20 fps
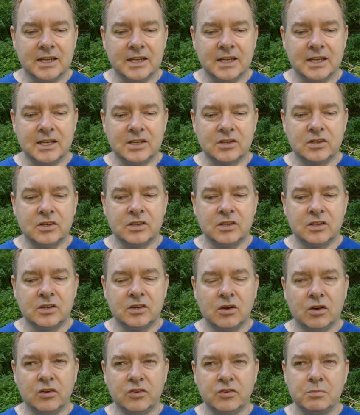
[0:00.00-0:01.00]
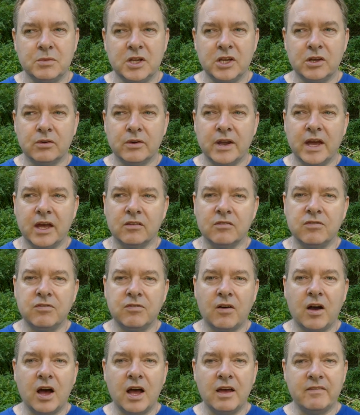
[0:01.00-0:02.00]
it cost me around
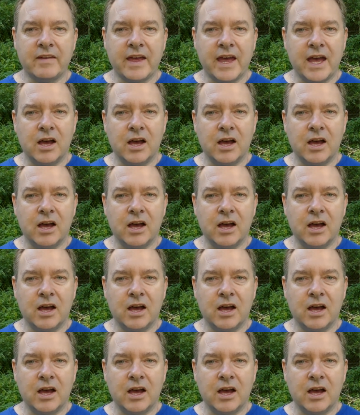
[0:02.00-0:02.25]
5